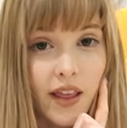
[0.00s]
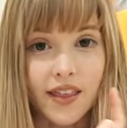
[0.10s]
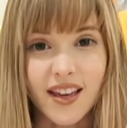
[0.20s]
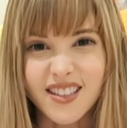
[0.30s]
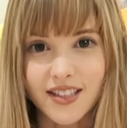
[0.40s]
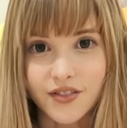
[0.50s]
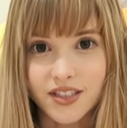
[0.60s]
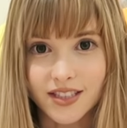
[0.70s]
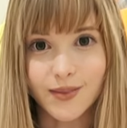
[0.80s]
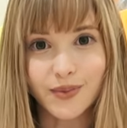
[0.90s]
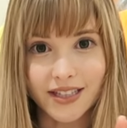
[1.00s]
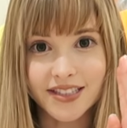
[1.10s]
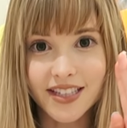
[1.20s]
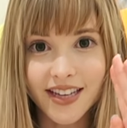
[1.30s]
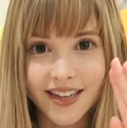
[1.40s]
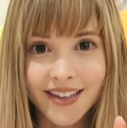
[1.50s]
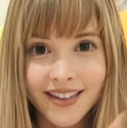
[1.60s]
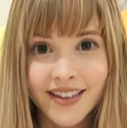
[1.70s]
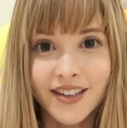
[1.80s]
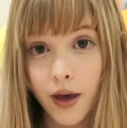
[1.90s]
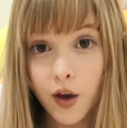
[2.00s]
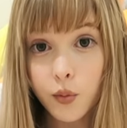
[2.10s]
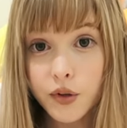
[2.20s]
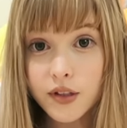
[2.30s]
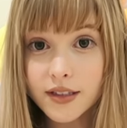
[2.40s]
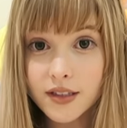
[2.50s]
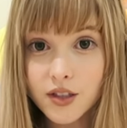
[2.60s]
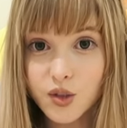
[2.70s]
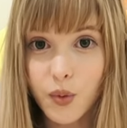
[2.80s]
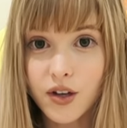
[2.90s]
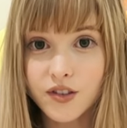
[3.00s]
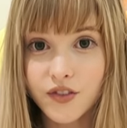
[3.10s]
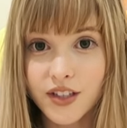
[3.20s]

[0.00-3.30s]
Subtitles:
I think I just have to sleep less tonight. But I hope you'll like the lunchbox